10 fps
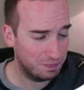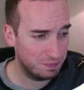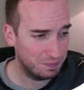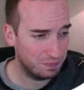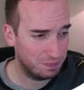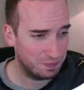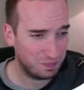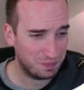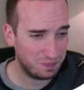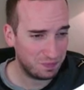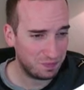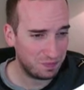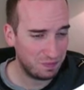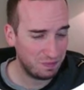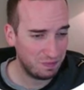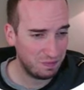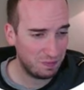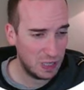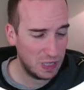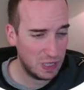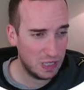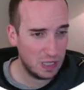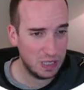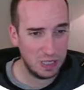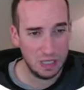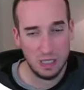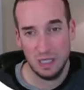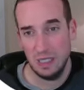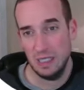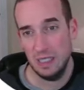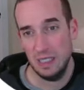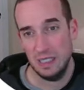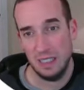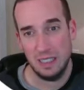[no speech]